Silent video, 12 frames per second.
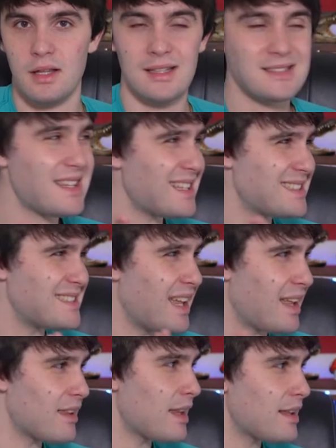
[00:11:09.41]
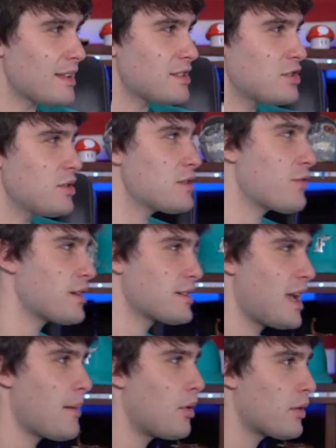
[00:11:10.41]
let's say that let's do this for
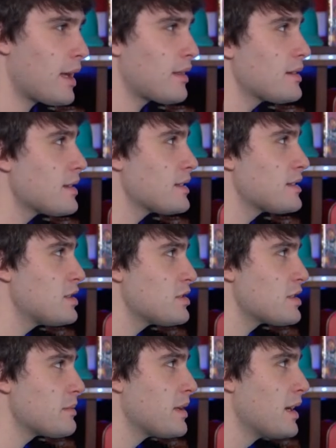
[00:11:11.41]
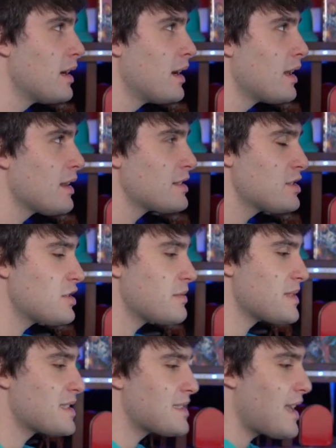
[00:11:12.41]
example, okay? Let's do some
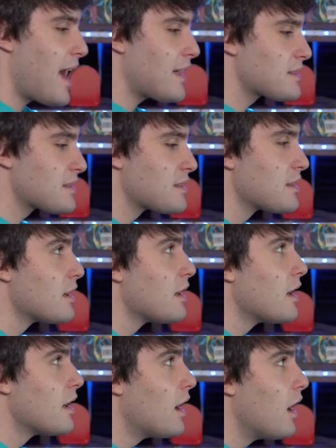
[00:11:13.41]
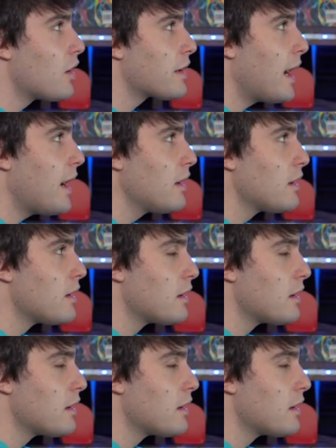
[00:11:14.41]
stats, okay?